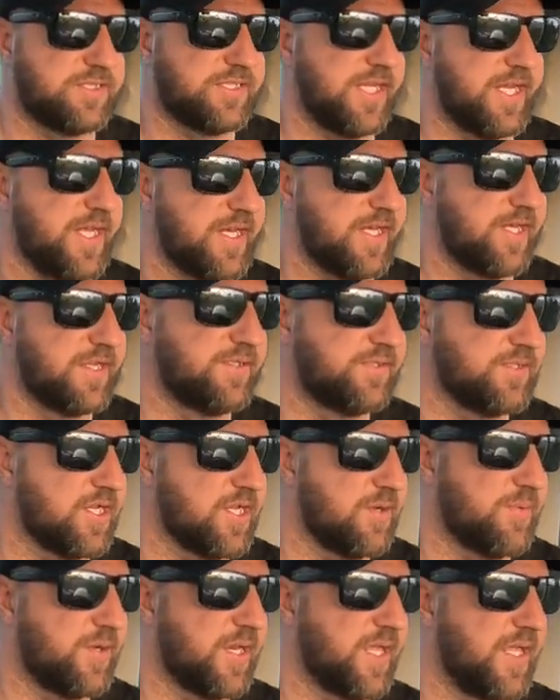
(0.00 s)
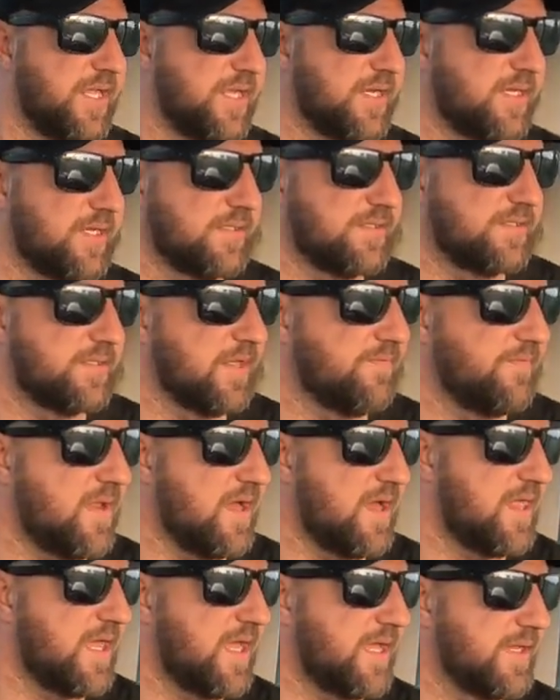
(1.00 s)
chitting and germinating and stuff
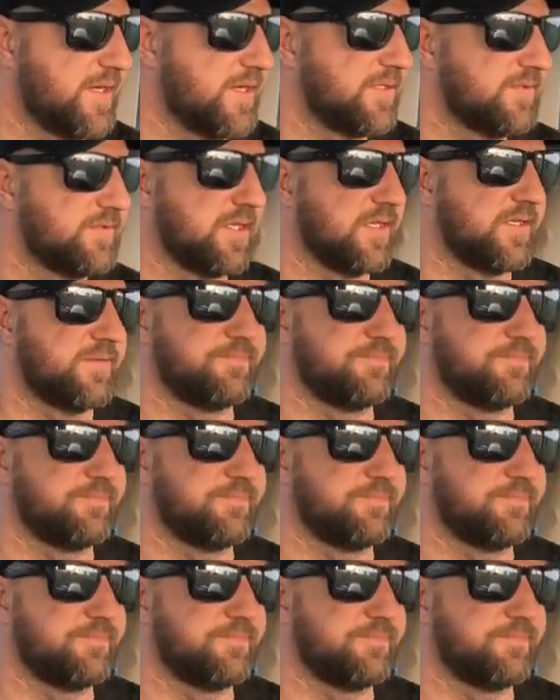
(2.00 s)
like that, you know. So,